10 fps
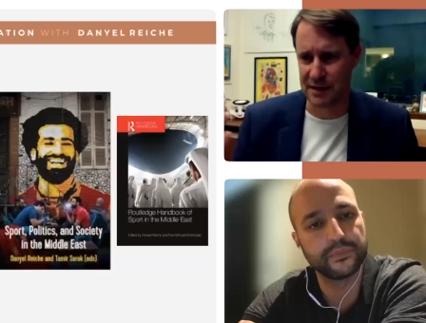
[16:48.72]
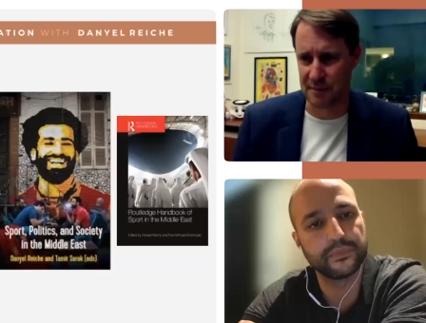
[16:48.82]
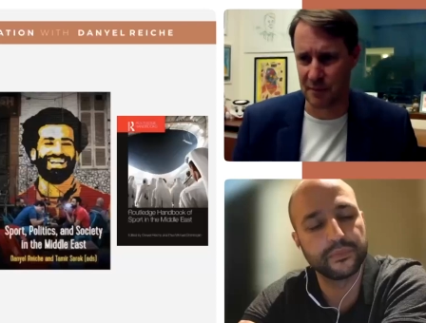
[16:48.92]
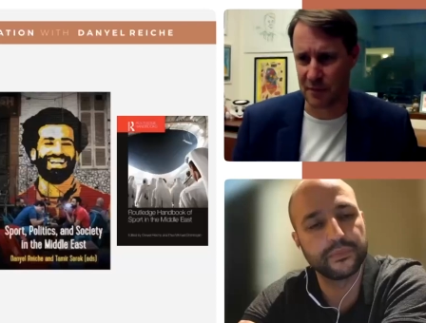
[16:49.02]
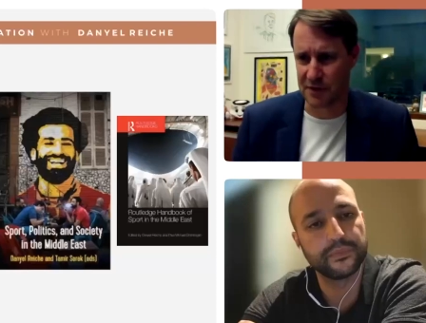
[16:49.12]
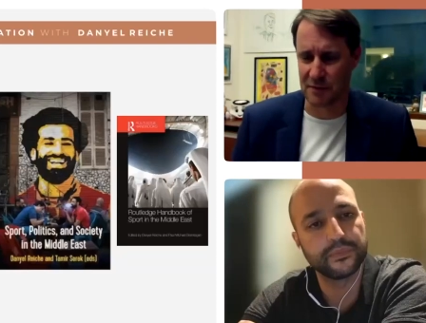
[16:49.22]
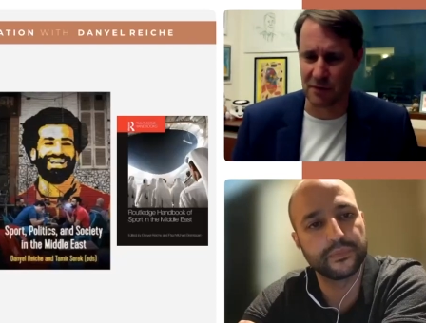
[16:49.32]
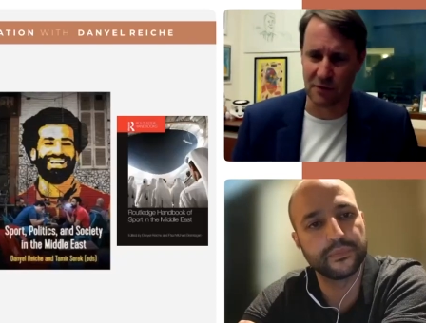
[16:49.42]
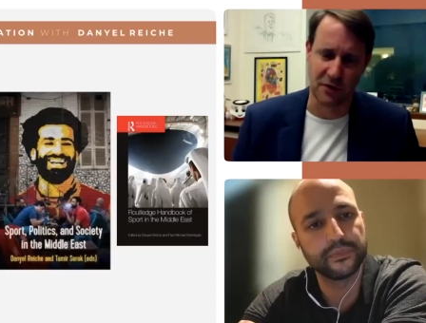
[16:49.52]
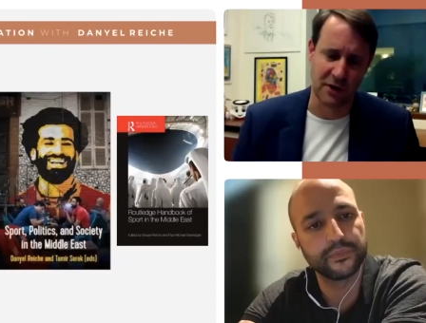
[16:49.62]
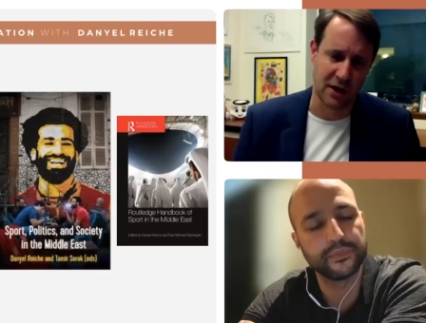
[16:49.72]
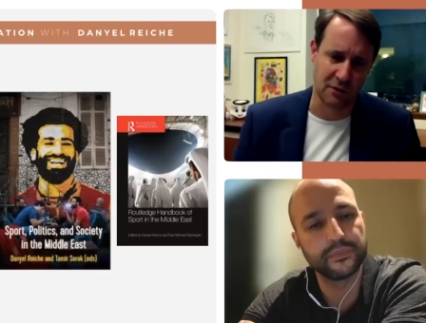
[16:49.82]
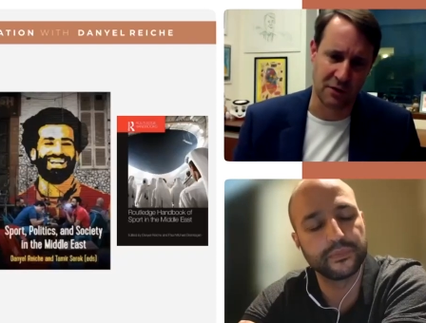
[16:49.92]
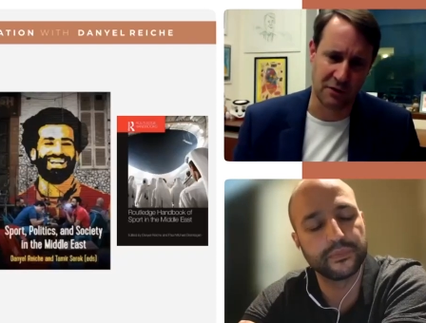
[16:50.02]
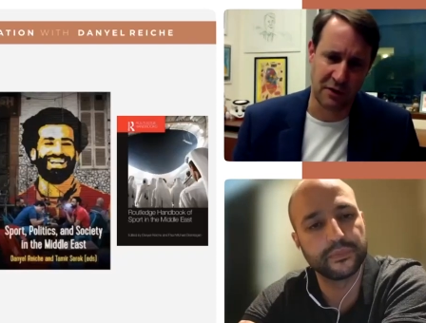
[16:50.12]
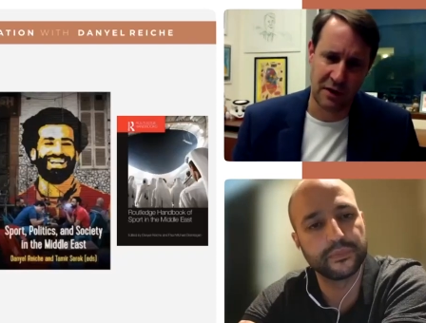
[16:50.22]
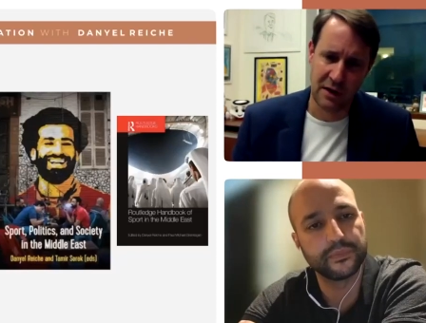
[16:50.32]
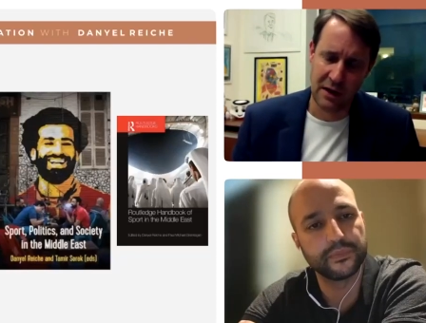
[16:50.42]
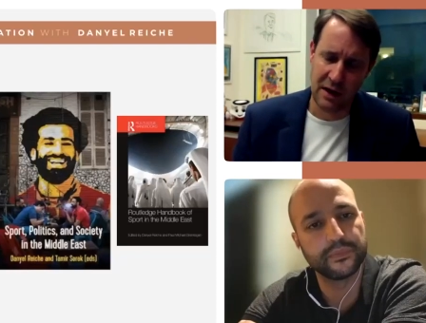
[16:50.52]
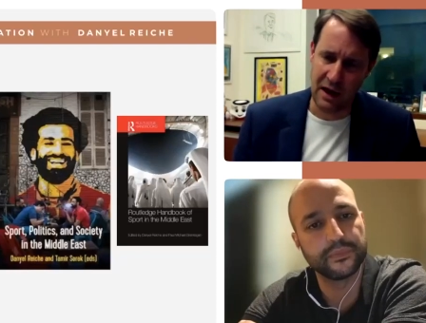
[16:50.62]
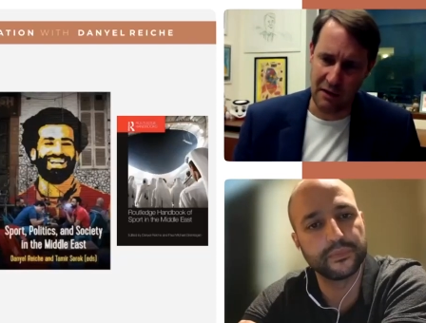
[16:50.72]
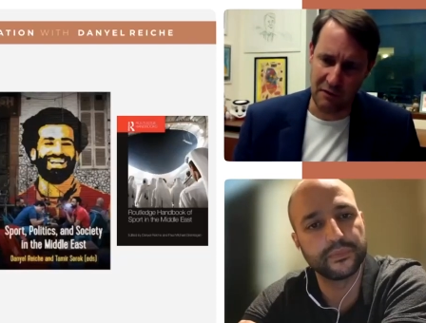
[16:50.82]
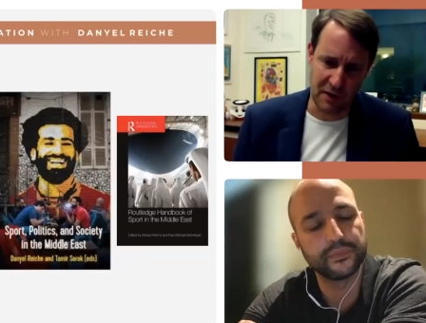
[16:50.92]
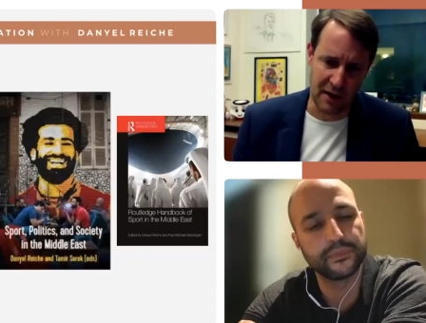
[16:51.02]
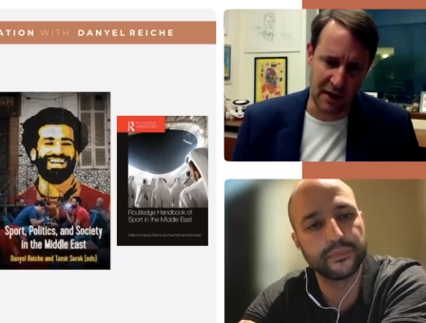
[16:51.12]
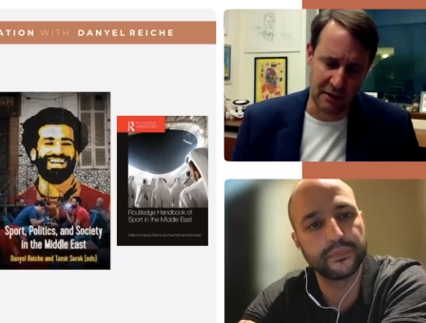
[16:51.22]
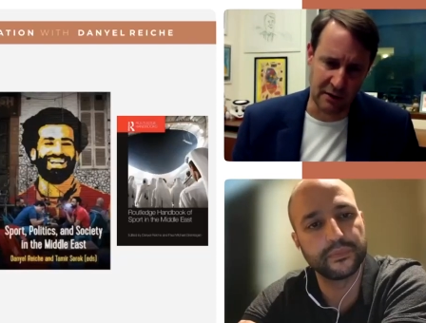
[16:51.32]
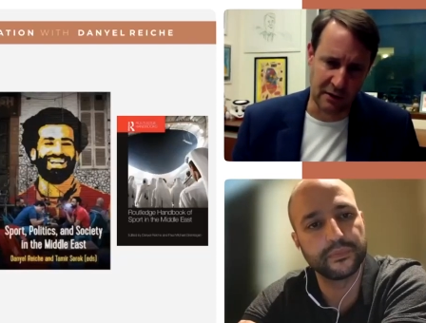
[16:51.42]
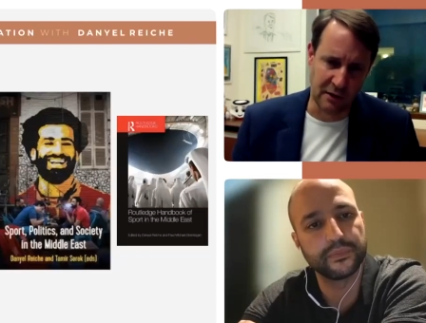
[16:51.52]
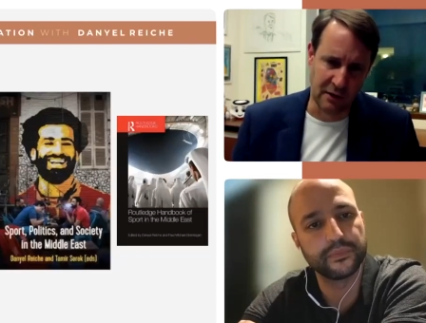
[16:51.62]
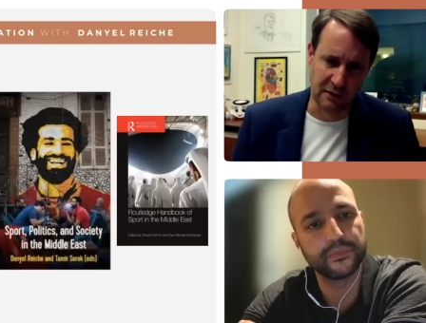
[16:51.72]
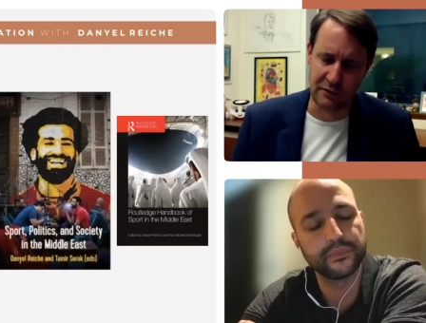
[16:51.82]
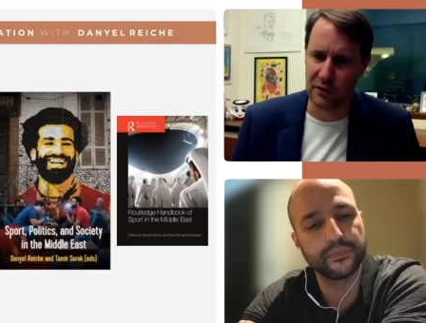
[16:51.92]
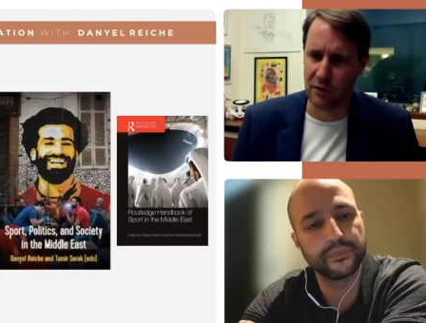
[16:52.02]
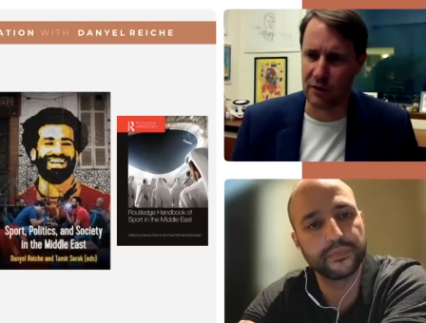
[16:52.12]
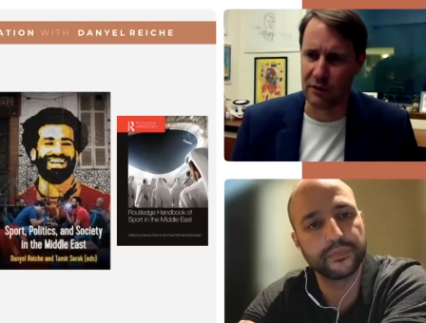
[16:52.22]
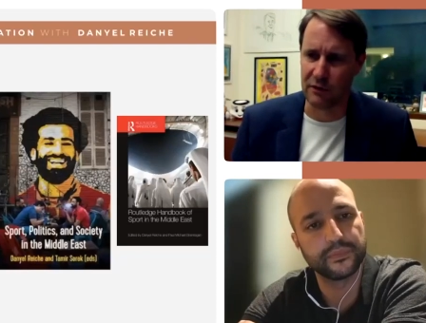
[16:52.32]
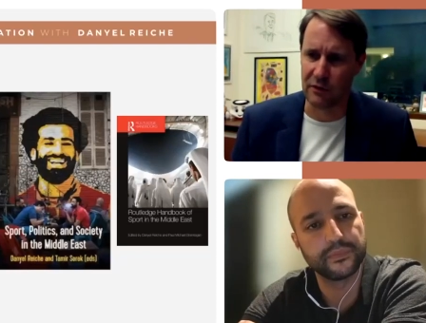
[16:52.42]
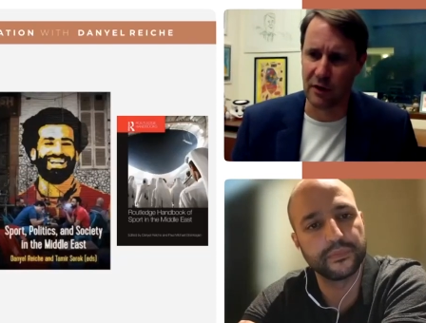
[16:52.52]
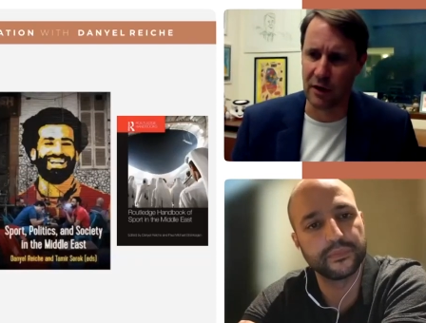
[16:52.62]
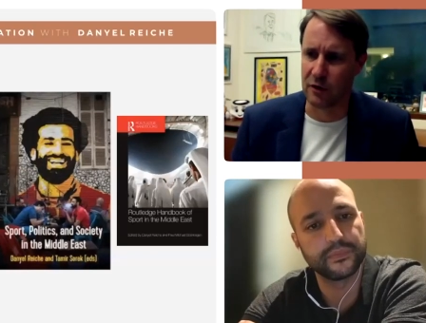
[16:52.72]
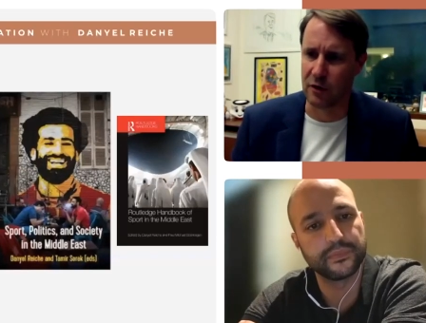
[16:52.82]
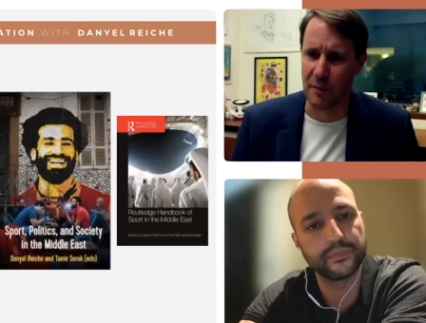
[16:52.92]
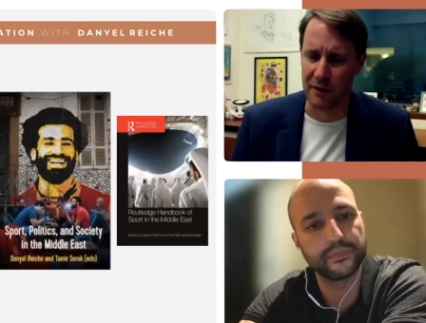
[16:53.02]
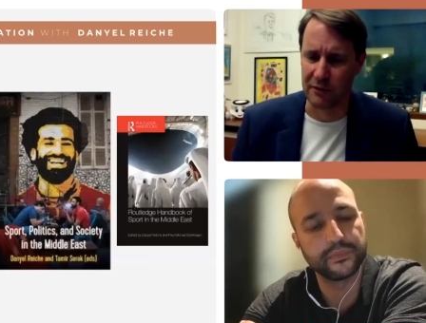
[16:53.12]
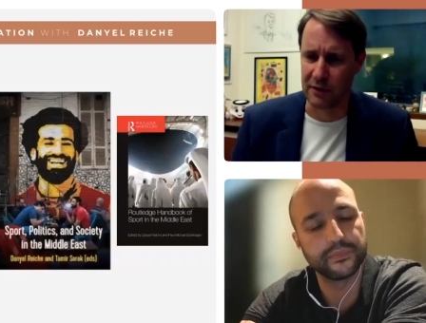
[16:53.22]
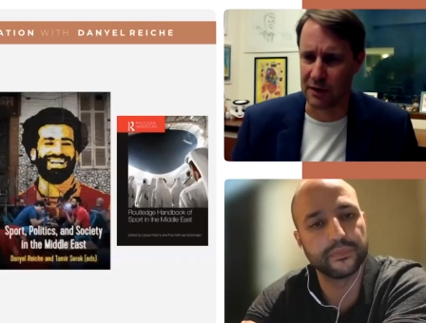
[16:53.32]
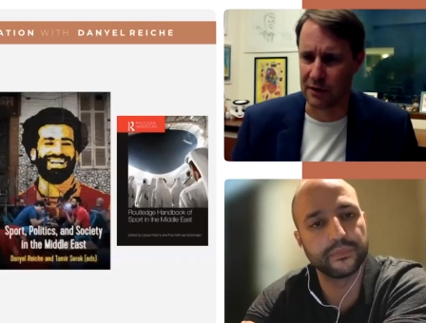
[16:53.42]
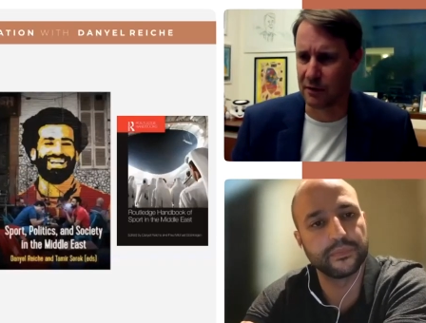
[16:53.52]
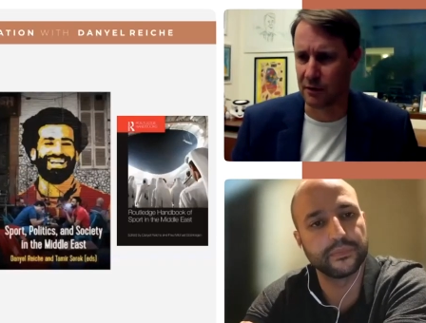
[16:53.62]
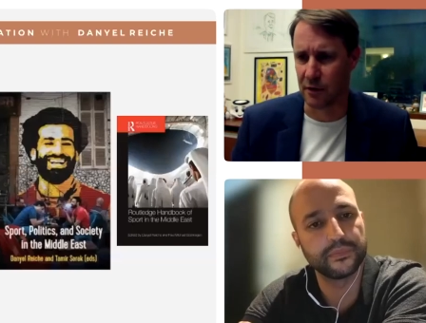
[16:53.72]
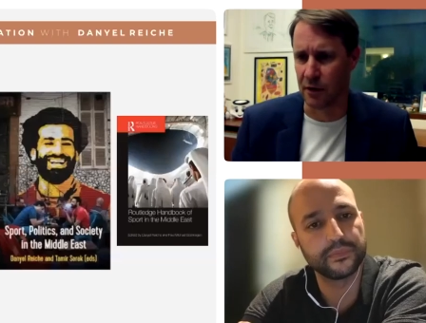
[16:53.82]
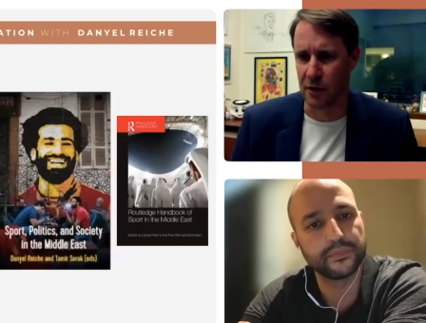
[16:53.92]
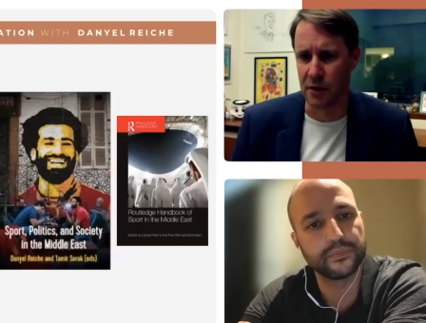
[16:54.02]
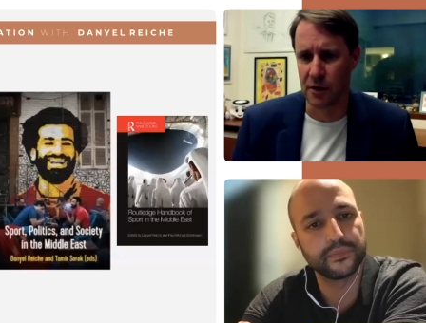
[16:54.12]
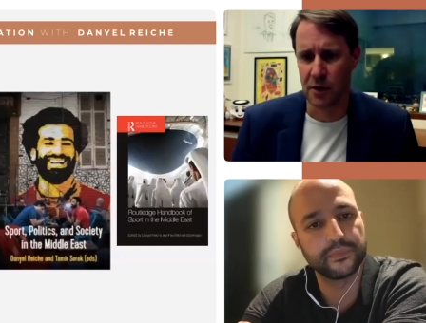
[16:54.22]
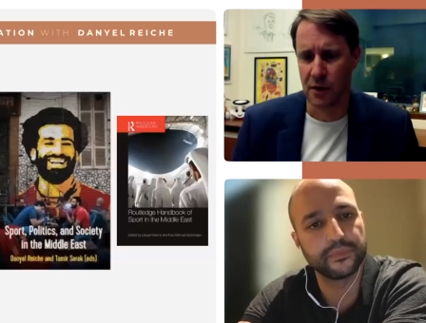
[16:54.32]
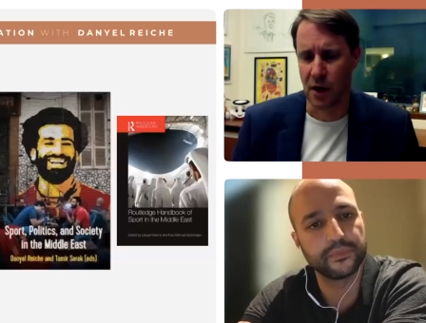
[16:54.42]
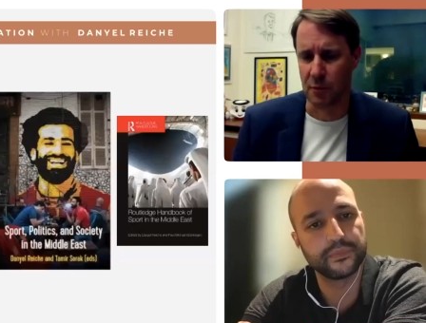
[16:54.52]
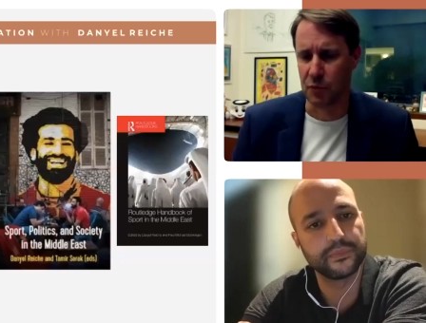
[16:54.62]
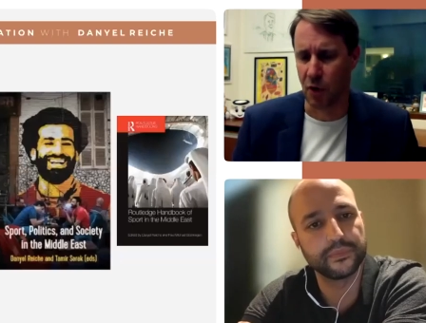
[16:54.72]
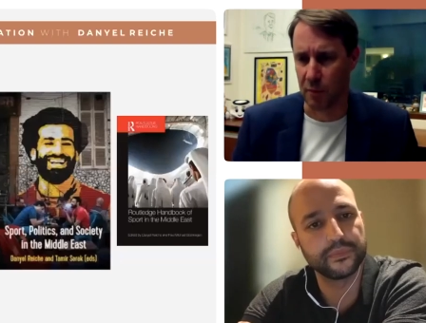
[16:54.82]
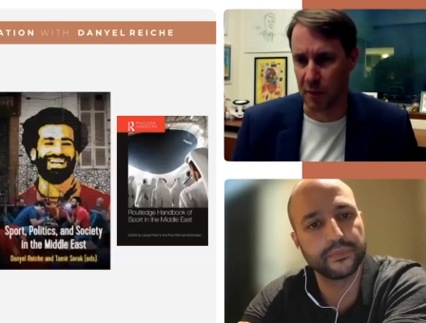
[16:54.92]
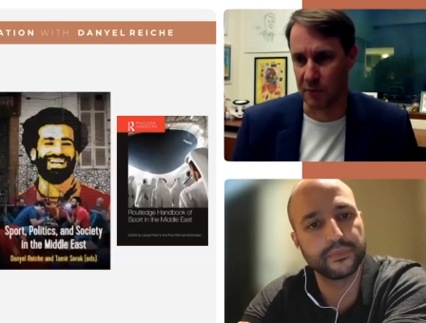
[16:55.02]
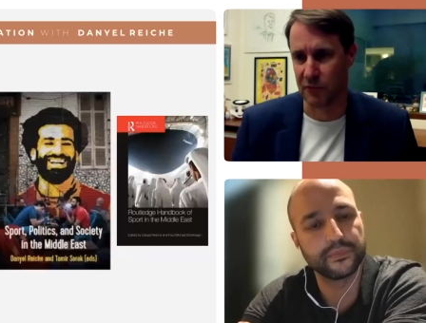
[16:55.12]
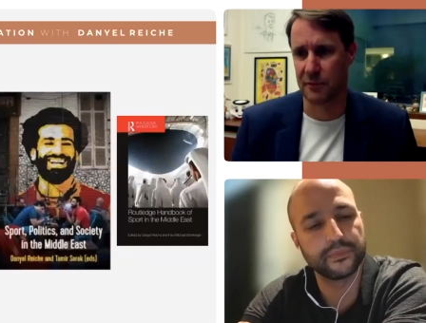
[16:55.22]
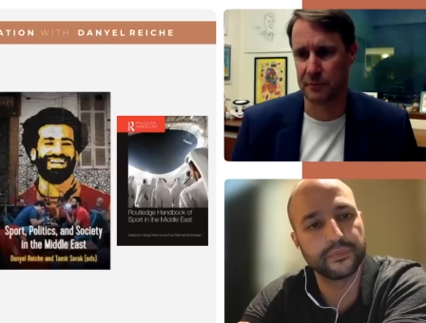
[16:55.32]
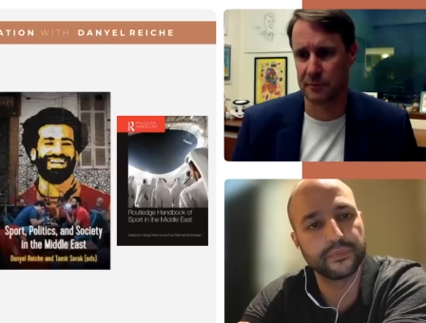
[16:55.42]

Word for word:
Speaker 1: some, some of the countries have like a serious uh, domestic uh, uh, problems?